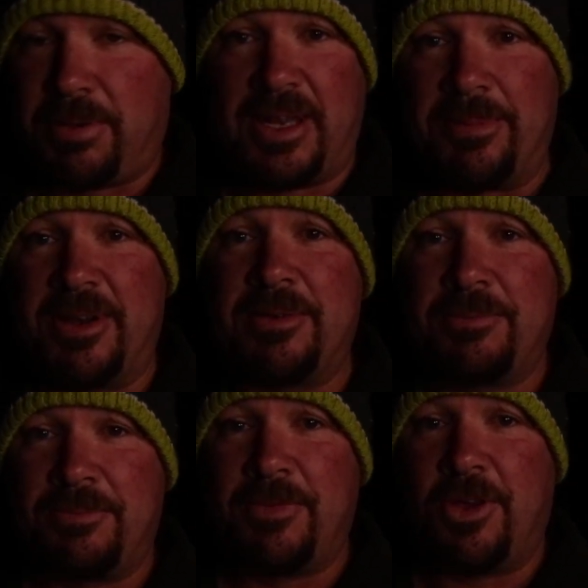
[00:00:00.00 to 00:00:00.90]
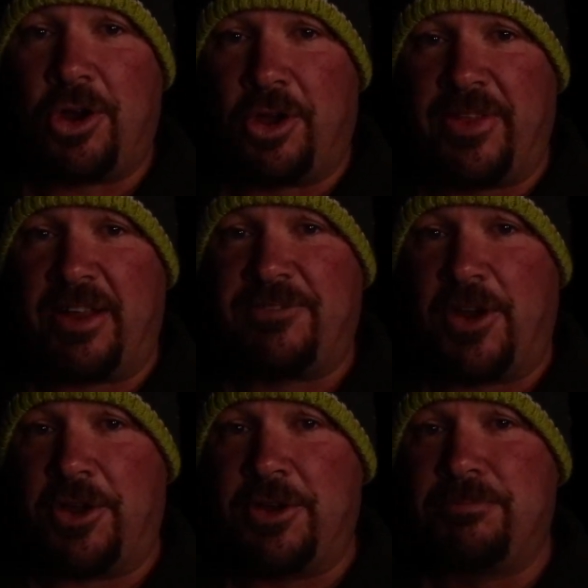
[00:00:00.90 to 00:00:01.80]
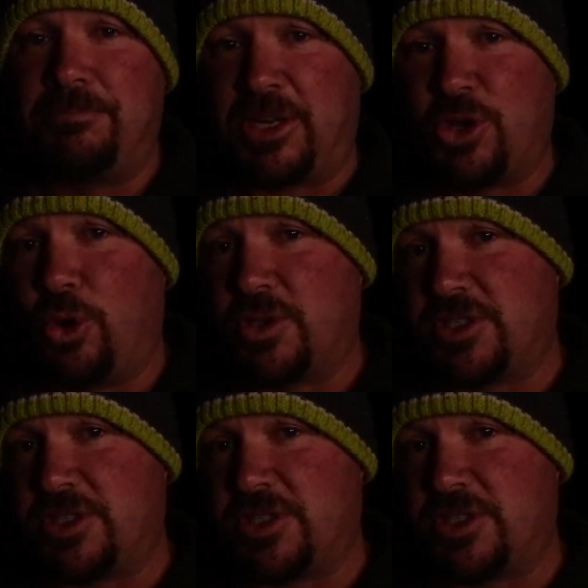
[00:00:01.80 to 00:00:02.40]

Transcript: plummet on that phone because